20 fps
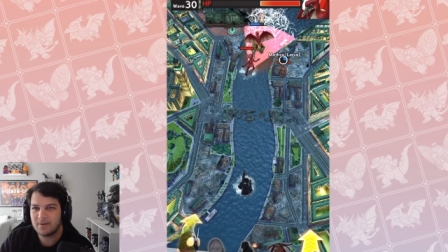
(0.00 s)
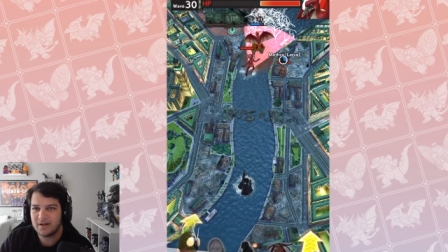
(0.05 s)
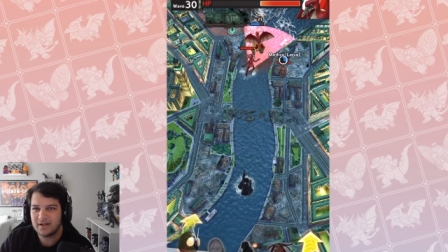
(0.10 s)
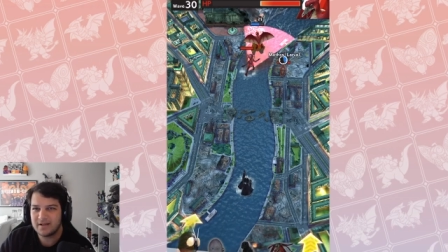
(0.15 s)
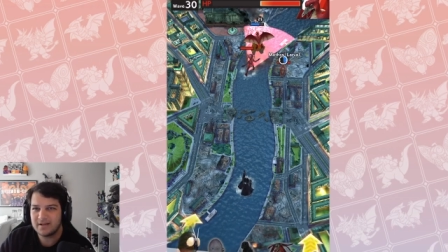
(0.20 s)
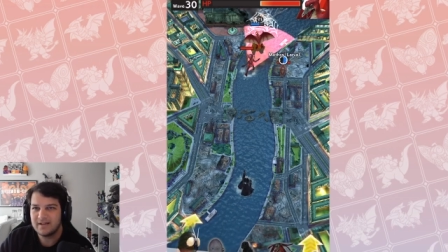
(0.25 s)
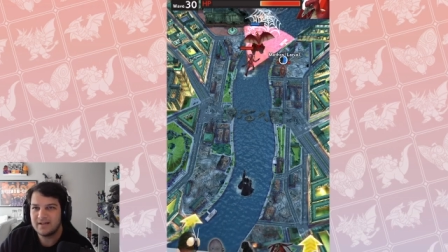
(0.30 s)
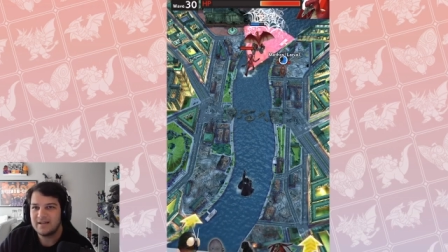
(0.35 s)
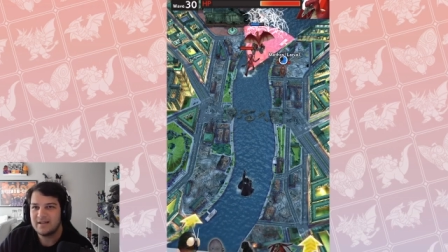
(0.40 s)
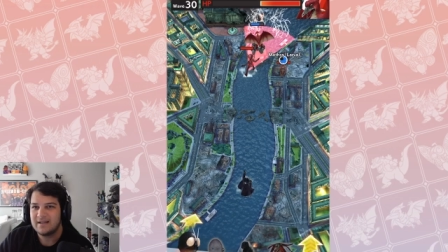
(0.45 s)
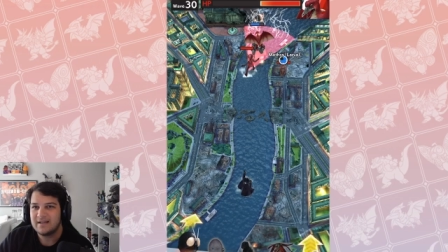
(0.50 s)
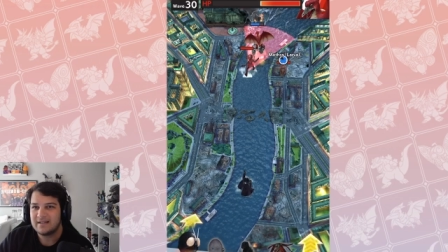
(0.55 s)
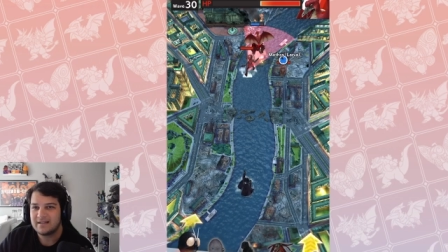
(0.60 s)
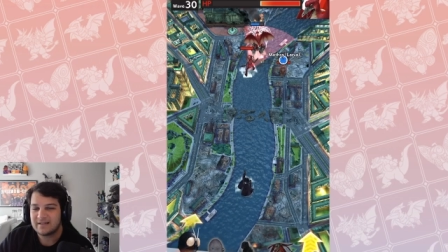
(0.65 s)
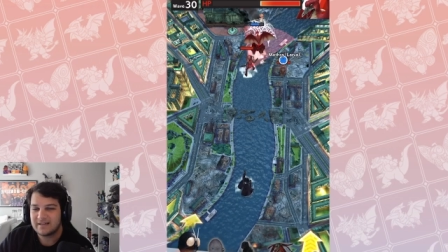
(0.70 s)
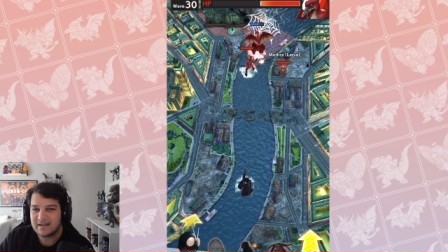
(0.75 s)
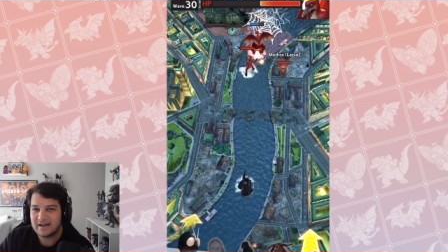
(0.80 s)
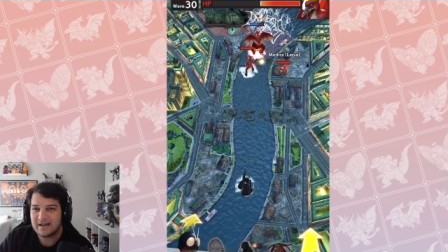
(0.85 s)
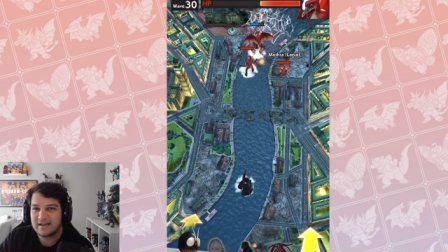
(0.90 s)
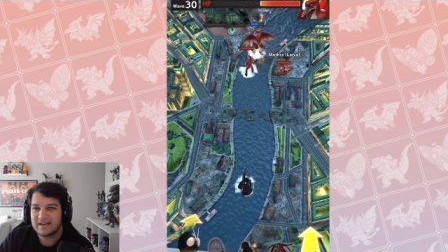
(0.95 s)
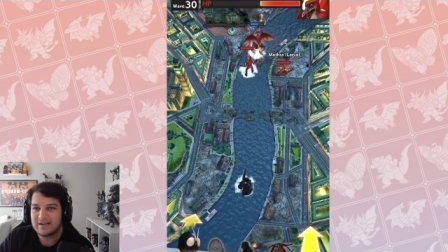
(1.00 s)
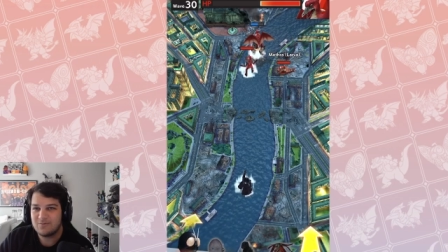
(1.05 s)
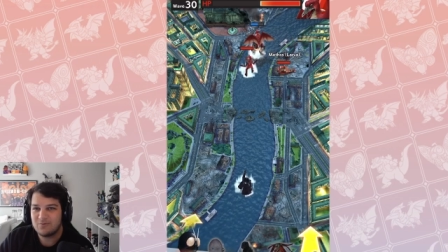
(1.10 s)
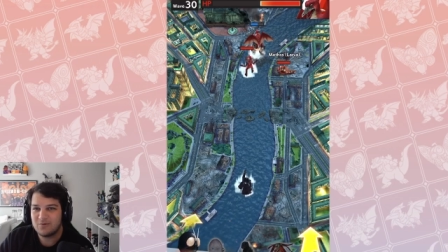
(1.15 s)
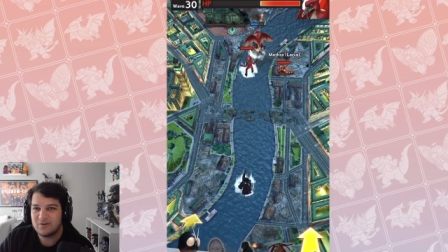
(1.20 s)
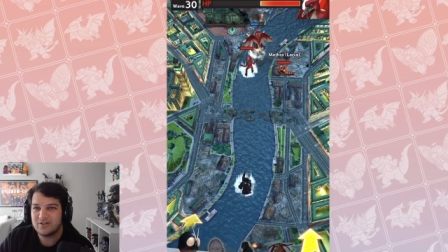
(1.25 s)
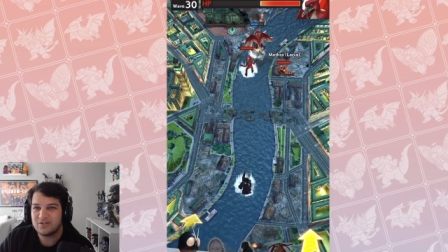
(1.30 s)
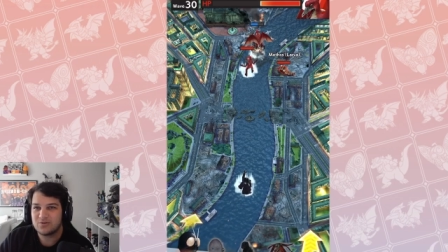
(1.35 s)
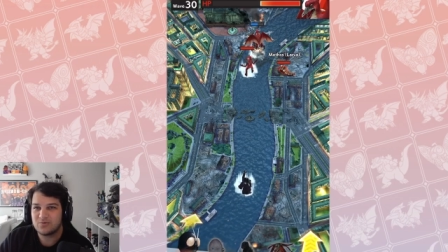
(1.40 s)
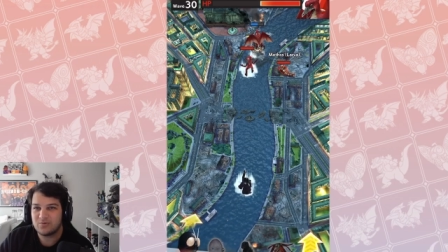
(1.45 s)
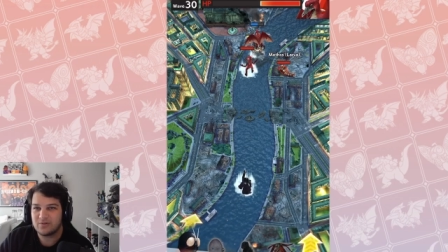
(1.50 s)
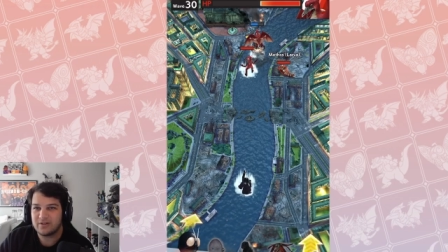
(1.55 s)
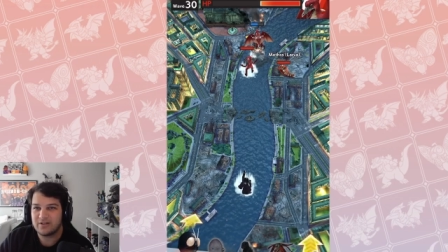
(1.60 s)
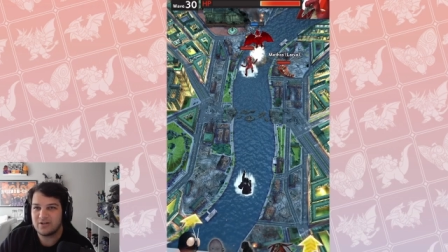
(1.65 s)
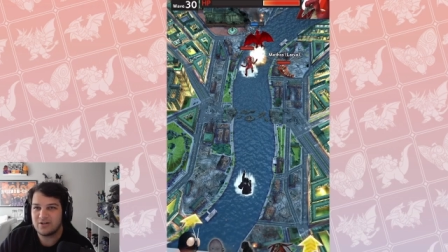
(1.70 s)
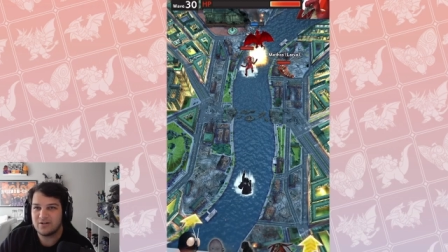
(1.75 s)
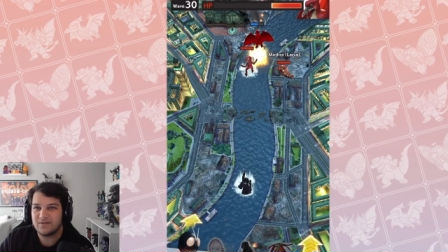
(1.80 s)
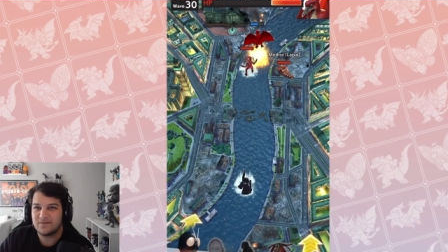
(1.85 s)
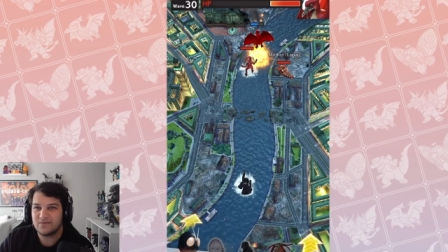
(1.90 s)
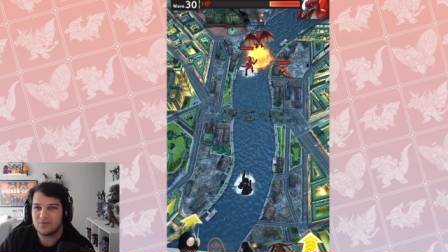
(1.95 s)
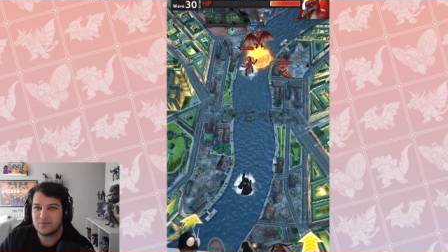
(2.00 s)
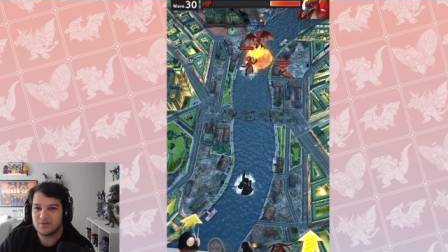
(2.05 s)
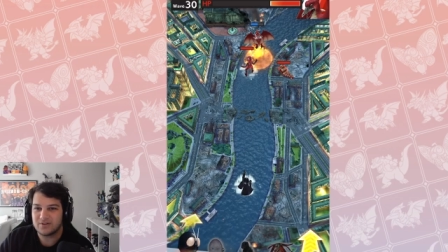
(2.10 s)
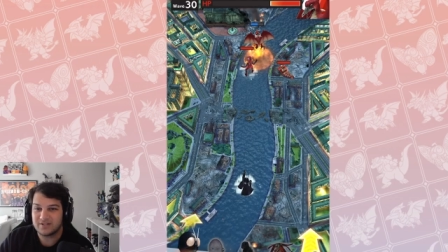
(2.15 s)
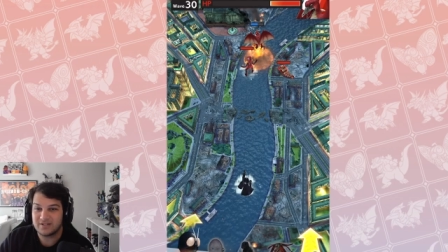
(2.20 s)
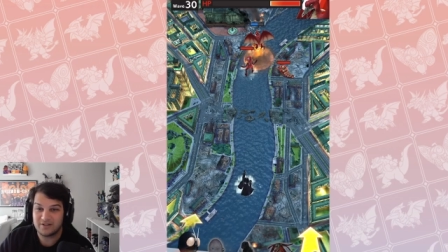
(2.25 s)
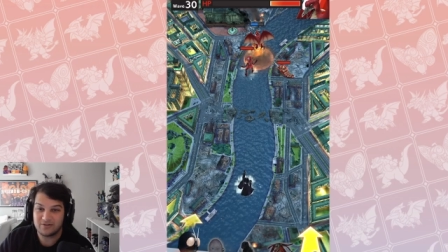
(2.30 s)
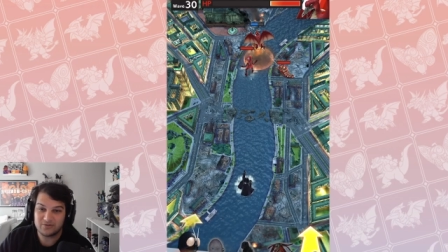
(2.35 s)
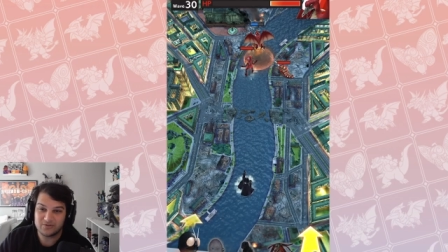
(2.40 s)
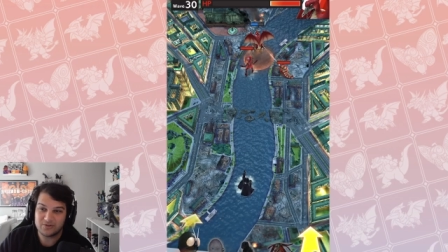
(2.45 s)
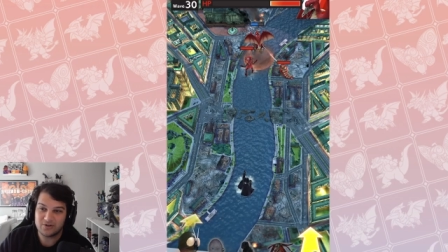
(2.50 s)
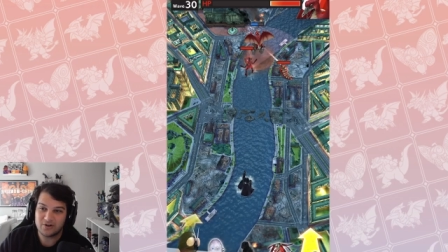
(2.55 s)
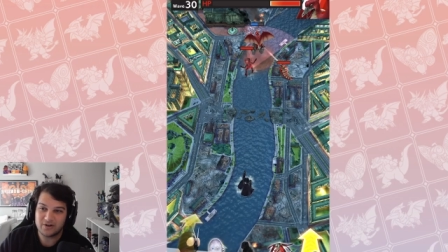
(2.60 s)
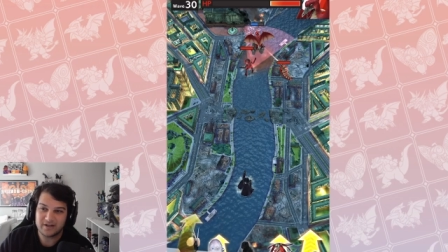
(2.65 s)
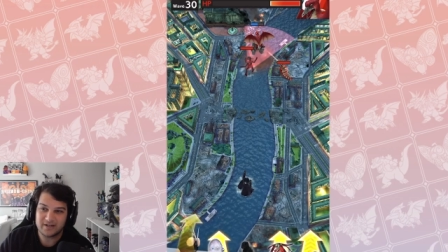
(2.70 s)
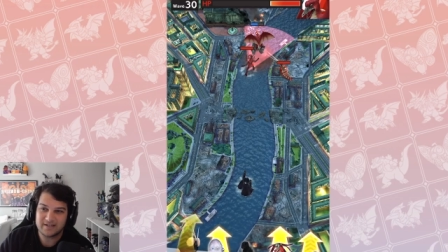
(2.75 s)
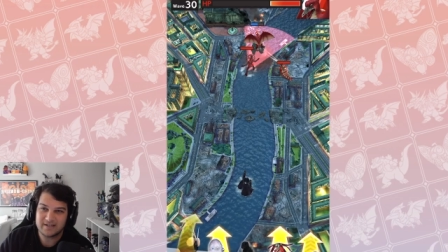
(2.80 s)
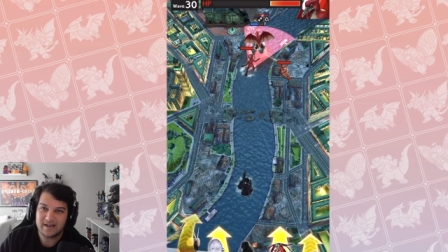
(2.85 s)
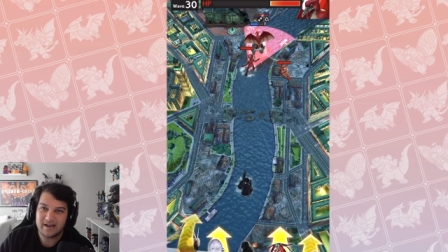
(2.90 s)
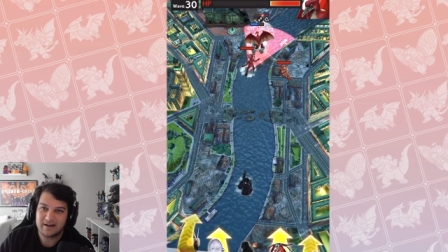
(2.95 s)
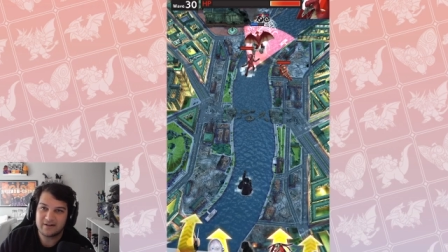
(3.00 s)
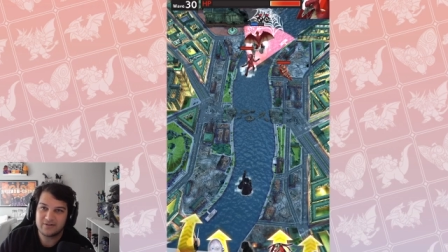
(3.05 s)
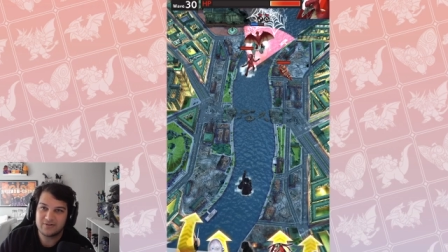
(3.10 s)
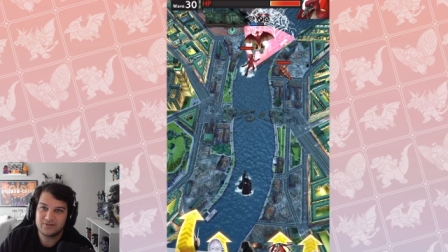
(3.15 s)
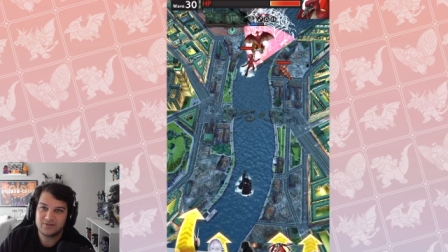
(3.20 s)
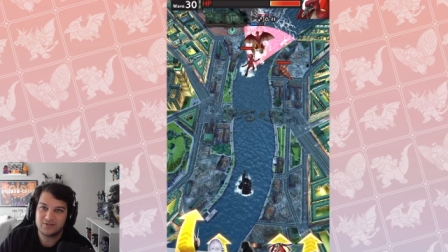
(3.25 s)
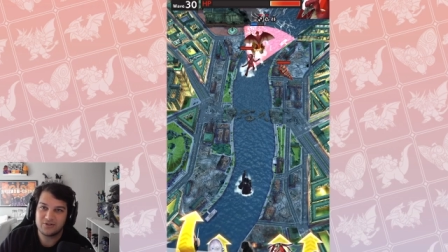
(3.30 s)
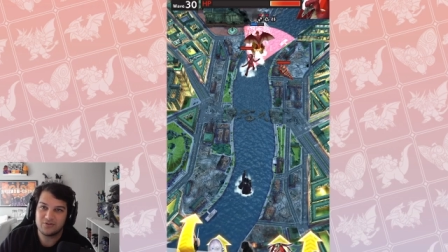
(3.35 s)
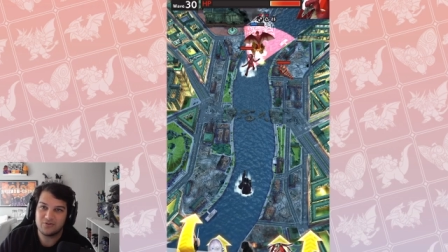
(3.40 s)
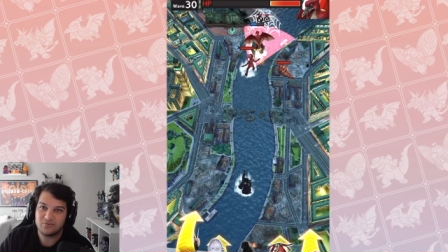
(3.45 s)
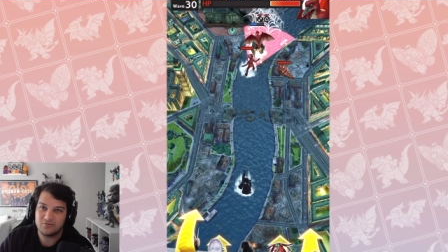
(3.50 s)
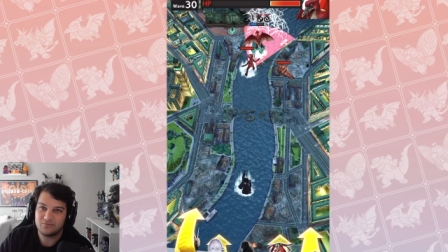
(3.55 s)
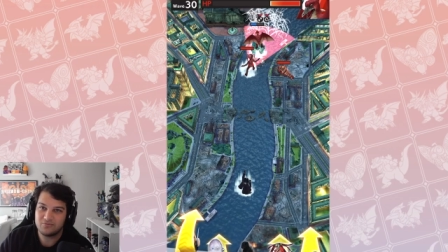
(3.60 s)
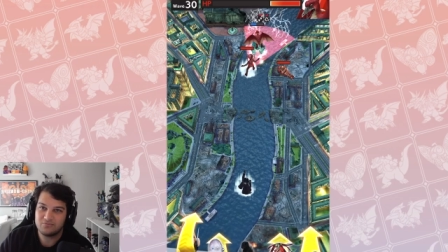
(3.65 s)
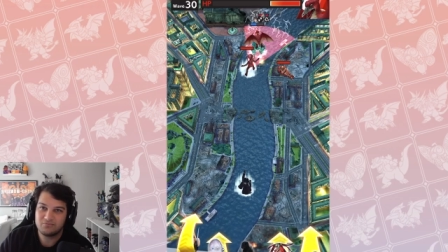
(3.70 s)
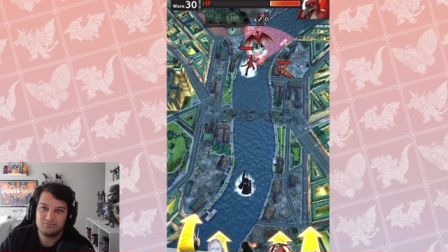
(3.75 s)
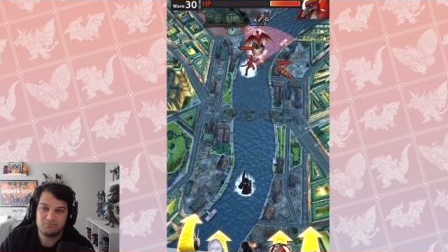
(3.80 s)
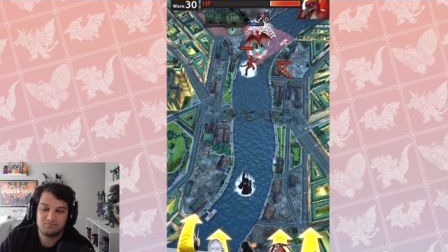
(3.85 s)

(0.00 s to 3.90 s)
But the Gigan one is really good for single target attackers, so